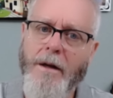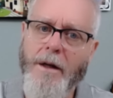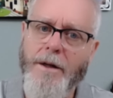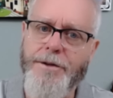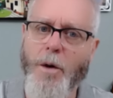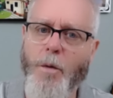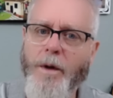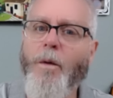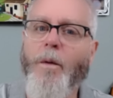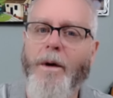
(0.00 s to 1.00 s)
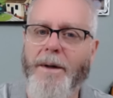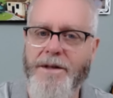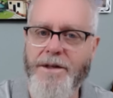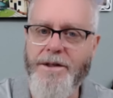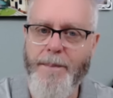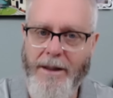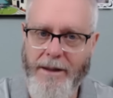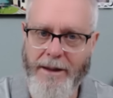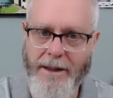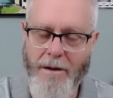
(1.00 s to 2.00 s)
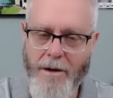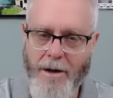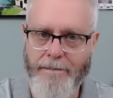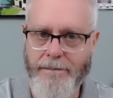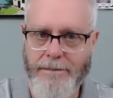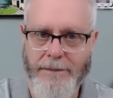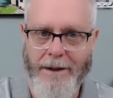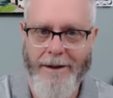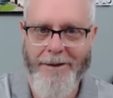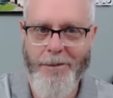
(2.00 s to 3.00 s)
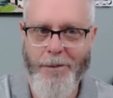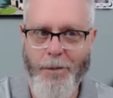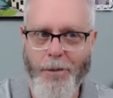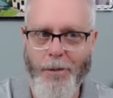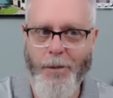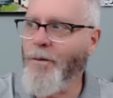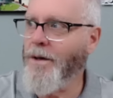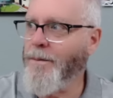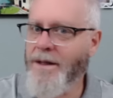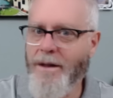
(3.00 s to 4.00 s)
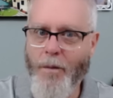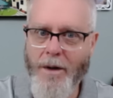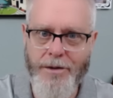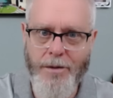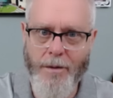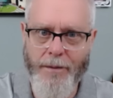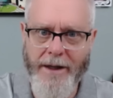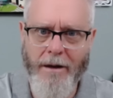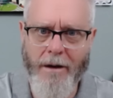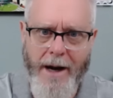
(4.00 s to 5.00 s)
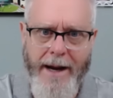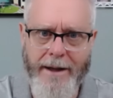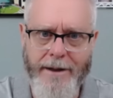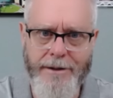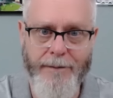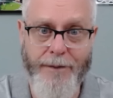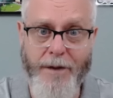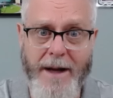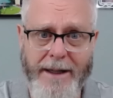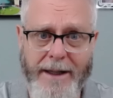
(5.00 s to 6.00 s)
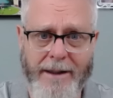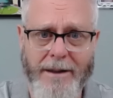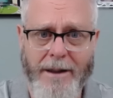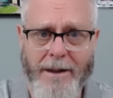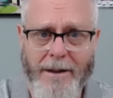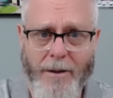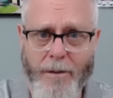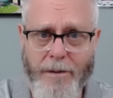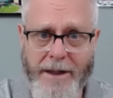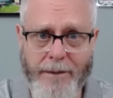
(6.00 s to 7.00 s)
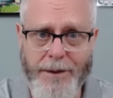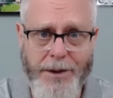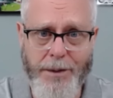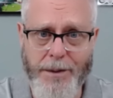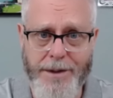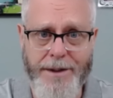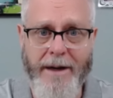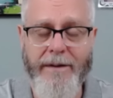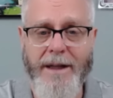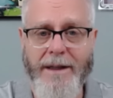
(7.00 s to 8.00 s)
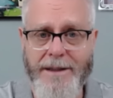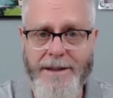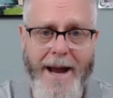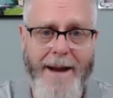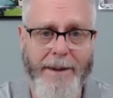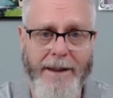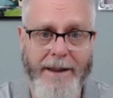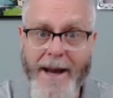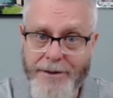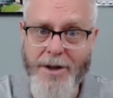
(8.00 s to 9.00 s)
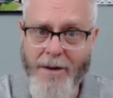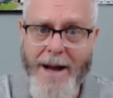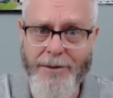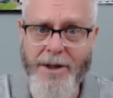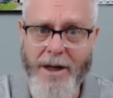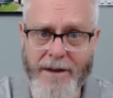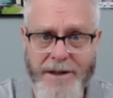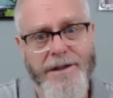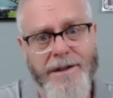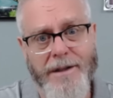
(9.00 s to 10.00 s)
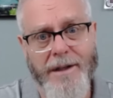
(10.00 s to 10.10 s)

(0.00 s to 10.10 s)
so we don't want to participate in the alarm. We don't want to be the ones who are wringing our hands and fretting over evildoers and everything that's happening. Yes, they're out there. These